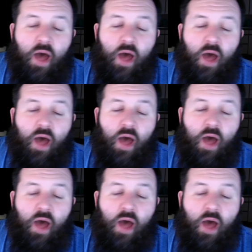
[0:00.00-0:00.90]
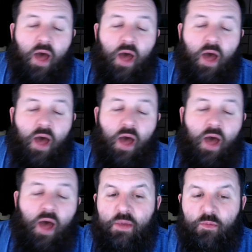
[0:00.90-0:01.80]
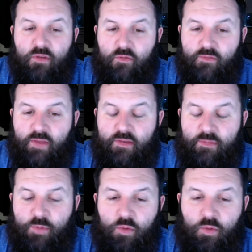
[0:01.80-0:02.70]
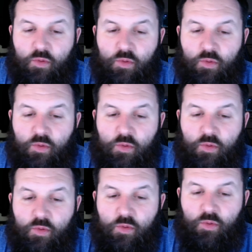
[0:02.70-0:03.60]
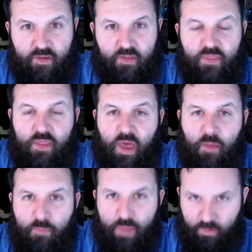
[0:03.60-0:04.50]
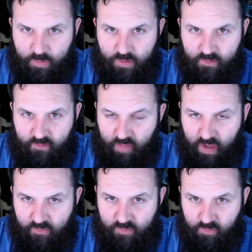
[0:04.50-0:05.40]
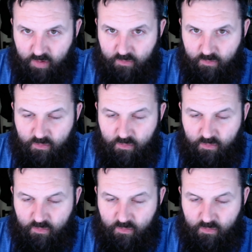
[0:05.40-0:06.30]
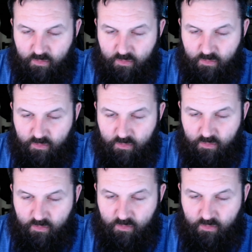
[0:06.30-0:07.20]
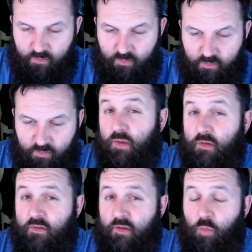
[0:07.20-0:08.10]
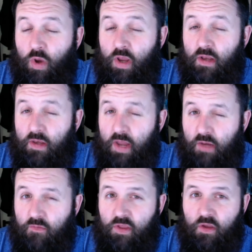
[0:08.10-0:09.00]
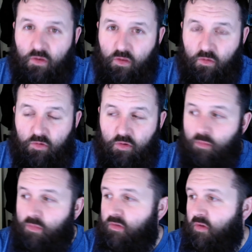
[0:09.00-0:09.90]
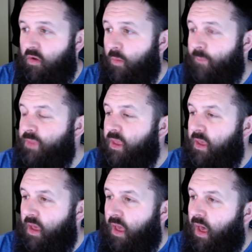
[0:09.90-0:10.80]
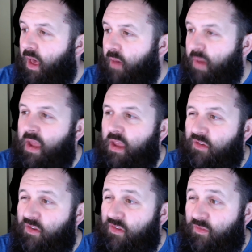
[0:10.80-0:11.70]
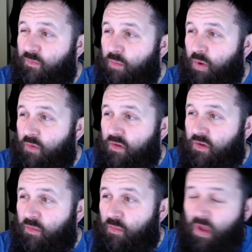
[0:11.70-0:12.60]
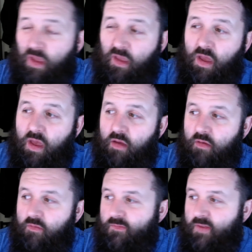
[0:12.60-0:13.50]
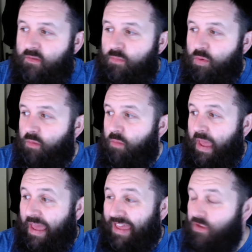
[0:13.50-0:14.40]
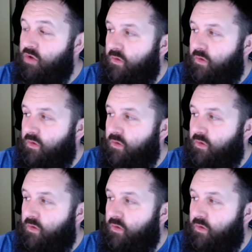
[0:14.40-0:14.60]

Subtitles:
So the only thing that was on Facebook was a post about this live stream. And this live stream is running natively on YouTube, so I had just posted to my Facebook page,